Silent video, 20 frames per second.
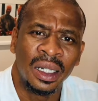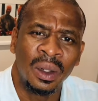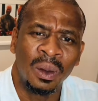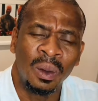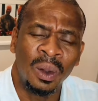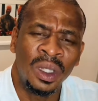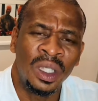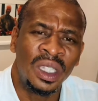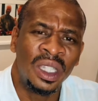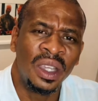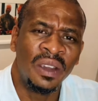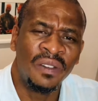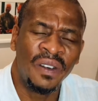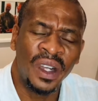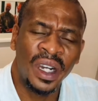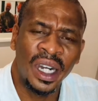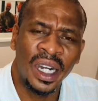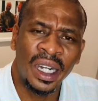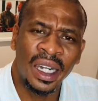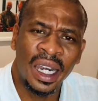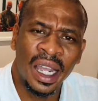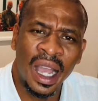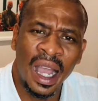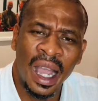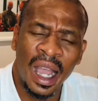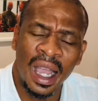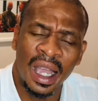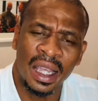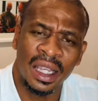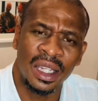with different
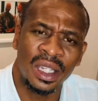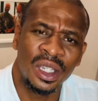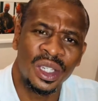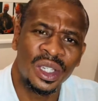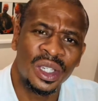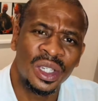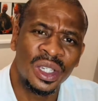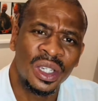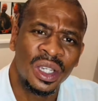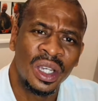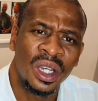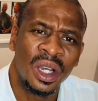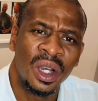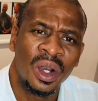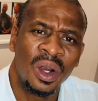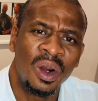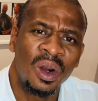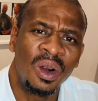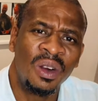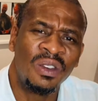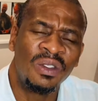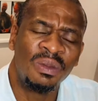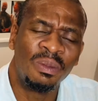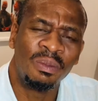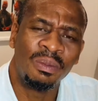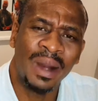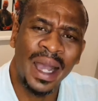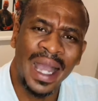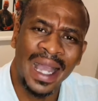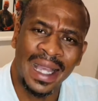kinds
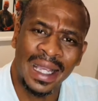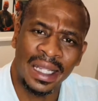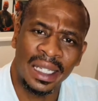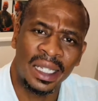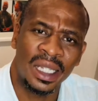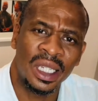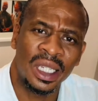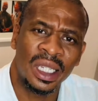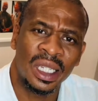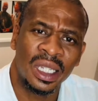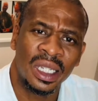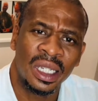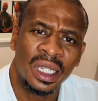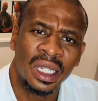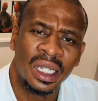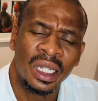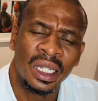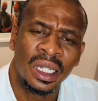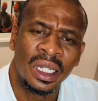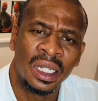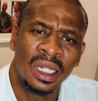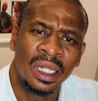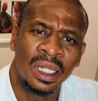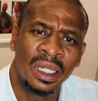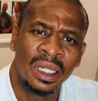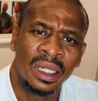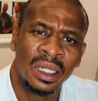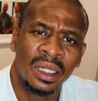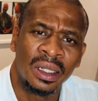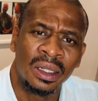of minds,
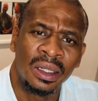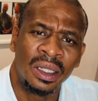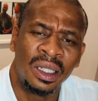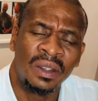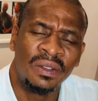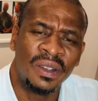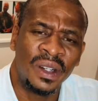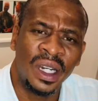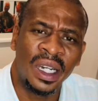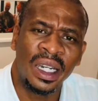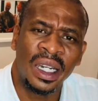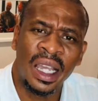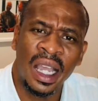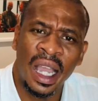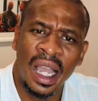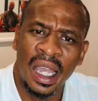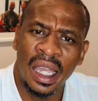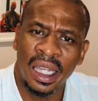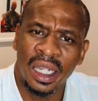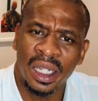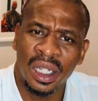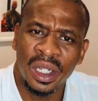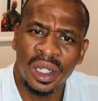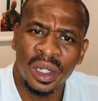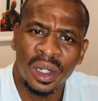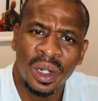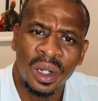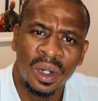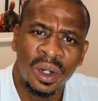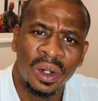different kind
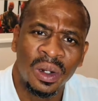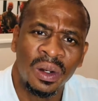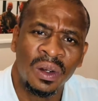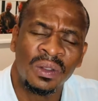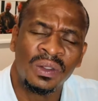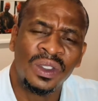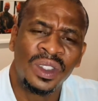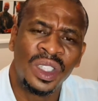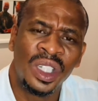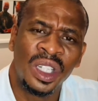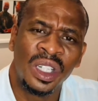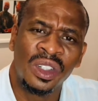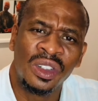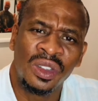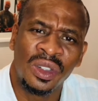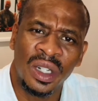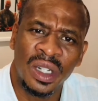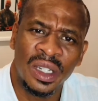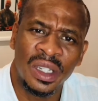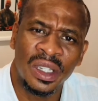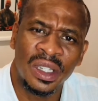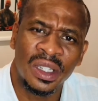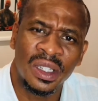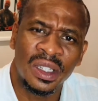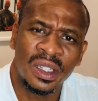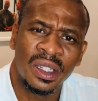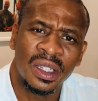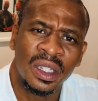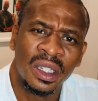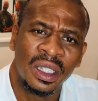of children,
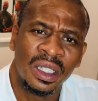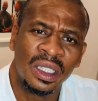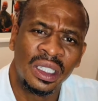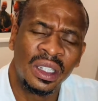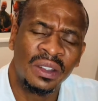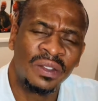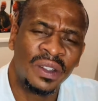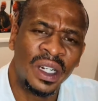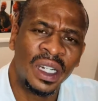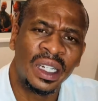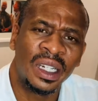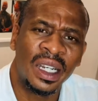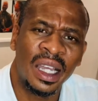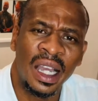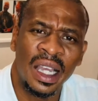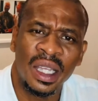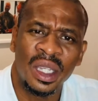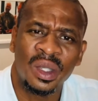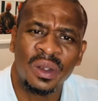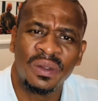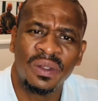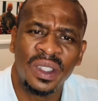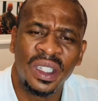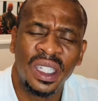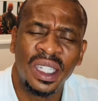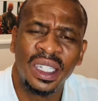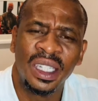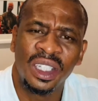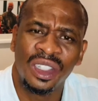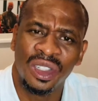different kinds of
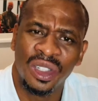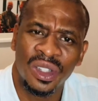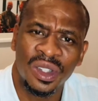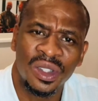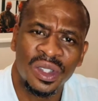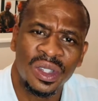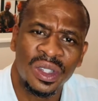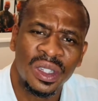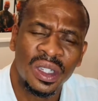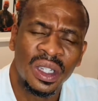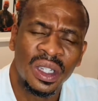teenagers.